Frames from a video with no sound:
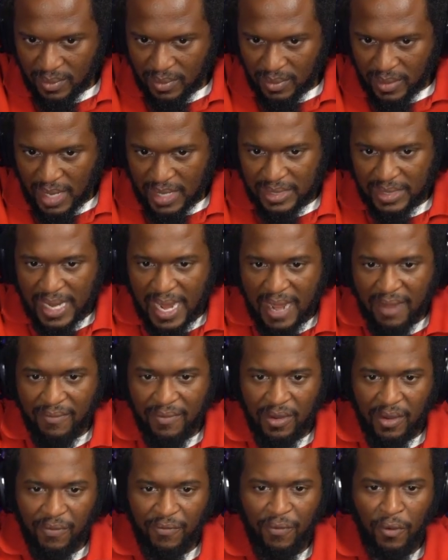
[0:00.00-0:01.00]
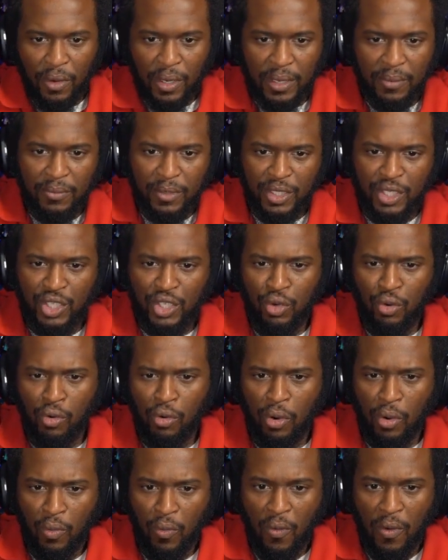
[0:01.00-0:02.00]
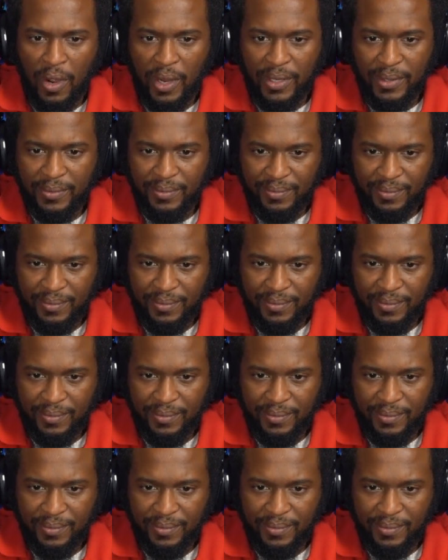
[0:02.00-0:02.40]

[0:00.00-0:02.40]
That's not even a fully matured one.